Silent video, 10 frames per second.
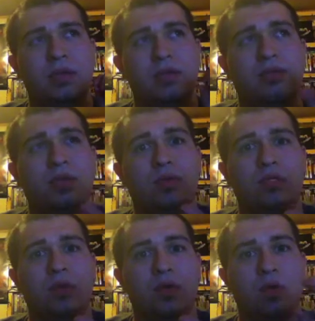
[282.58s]
even though
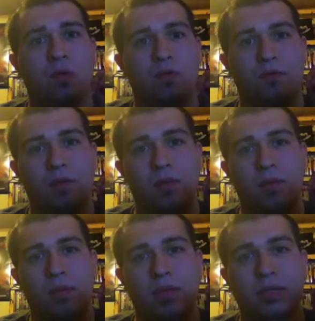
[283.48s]
it's not a horror
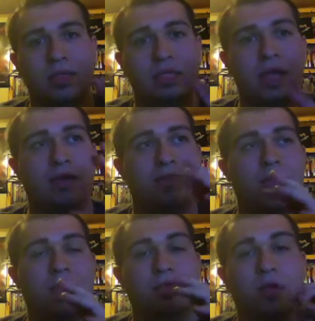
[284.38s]
film, it does have
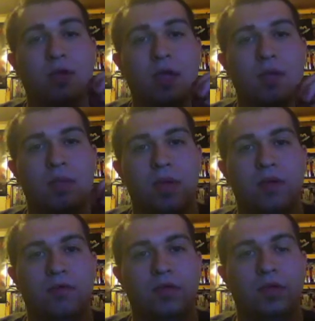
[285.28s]
that dark element
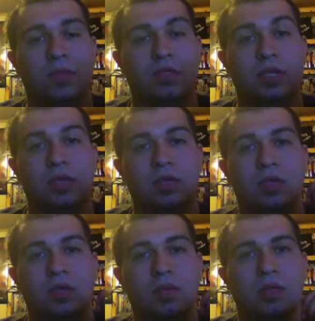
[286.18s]
of humans hunting
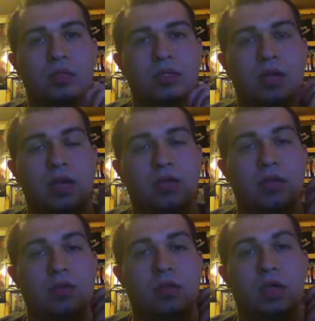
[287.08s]
humans that I
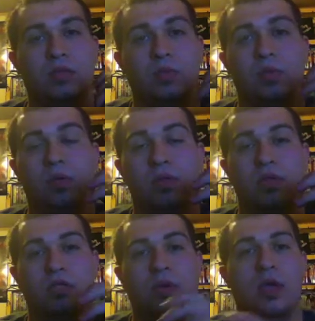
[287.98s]
think you guys will really
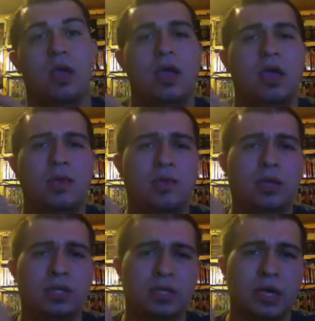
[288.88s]
enjoy. It
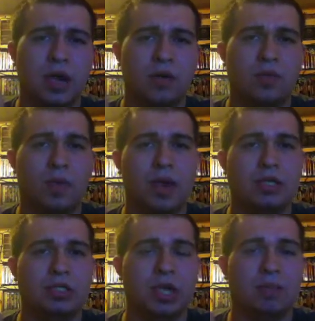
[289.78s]
really is an
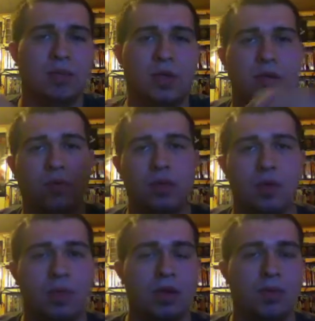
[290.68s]
underrated gem that I don't
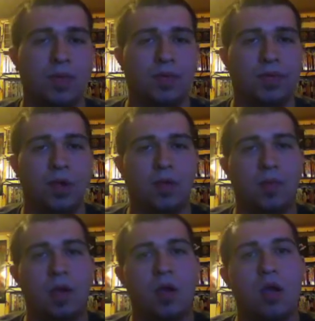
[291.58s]
hear many people talk
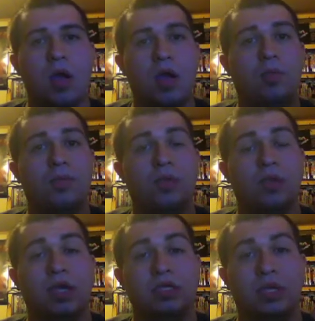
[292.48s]
about. I hope that you
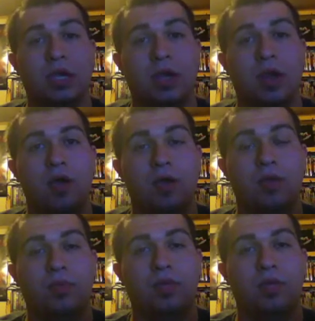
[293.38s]
guys check it out, and I
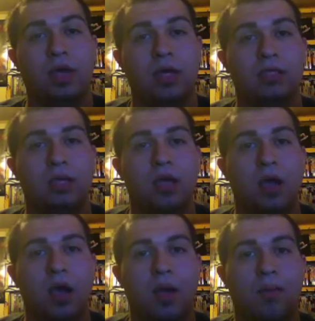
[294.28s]
hope that you guys
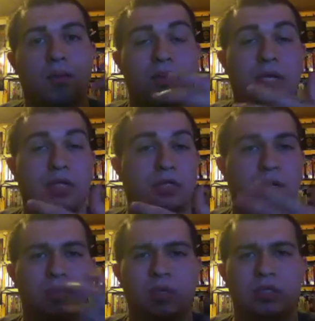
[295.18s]
um, pick this
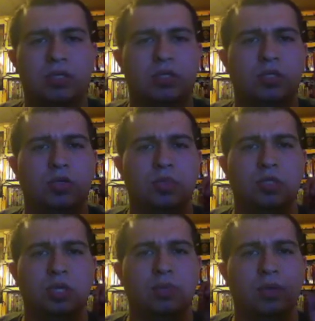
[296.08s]
up because it's super
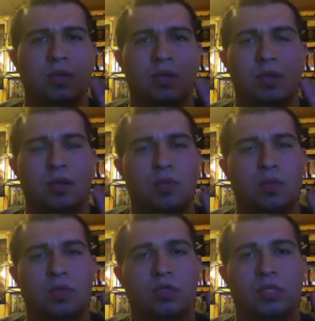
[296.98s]
cheap. You can get it
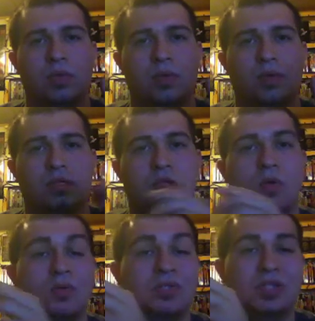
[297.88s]
really cheap on this
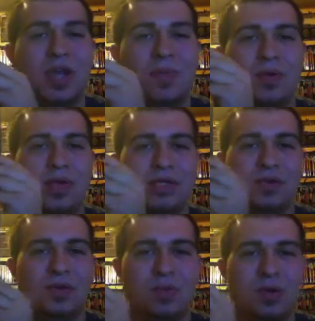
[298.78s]
old snapper case.
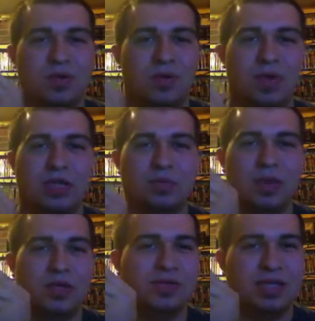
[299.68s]
I don't know about you guys,
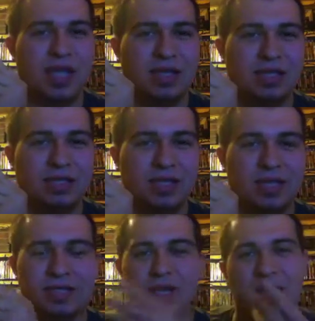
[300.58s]
but I used to hate these
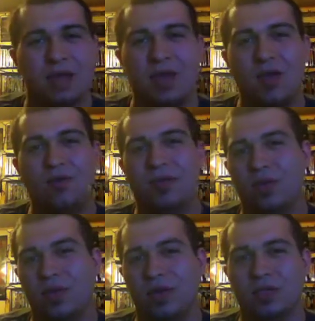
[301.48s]
things. Now I feel
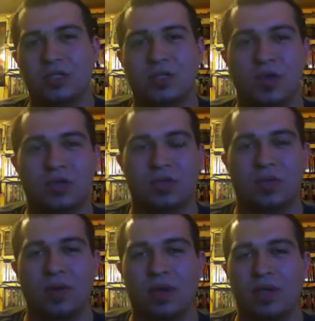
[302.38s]
like nostalgic
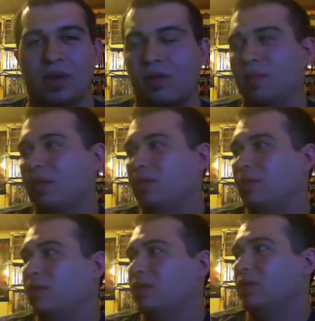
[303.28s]
when I get them. They,
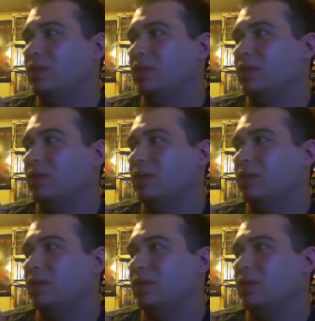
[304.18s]
they, they